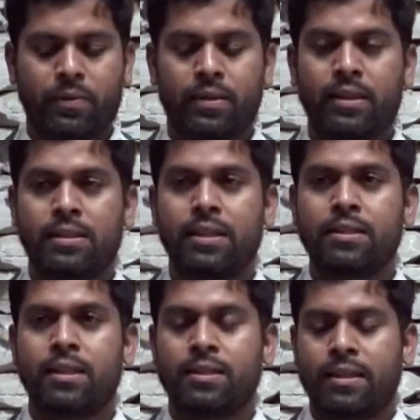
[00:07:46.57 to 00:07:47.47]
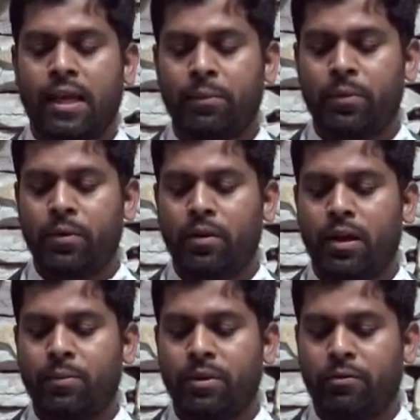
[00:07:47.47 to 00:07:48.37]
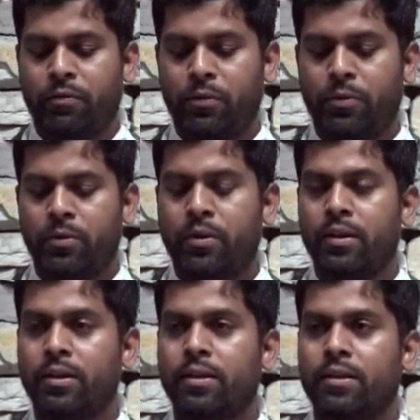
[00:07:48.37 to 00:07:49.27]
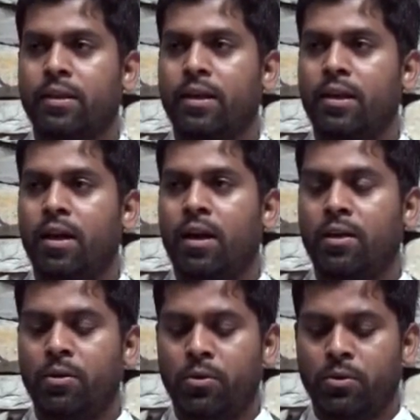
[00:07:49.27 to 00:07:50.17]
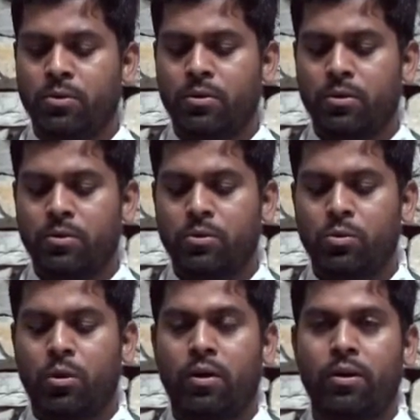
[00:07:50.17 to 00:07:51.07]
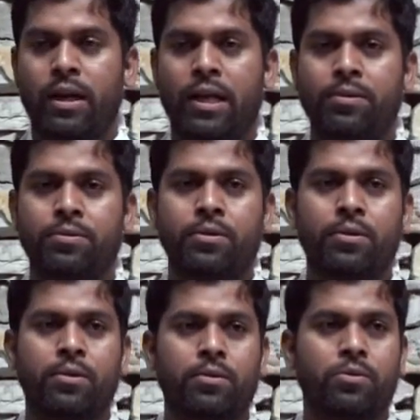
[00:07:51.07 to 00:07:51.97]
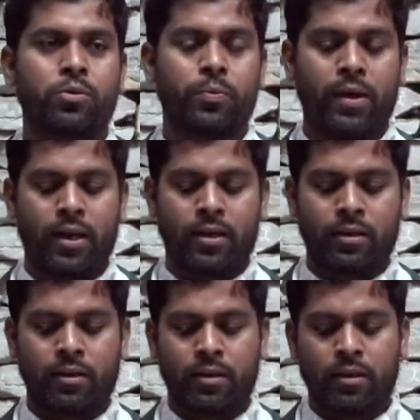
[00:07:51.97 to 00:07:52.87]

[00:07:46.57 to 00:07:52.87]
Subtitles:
This is the sample of the fruit that God looks to our lives to bear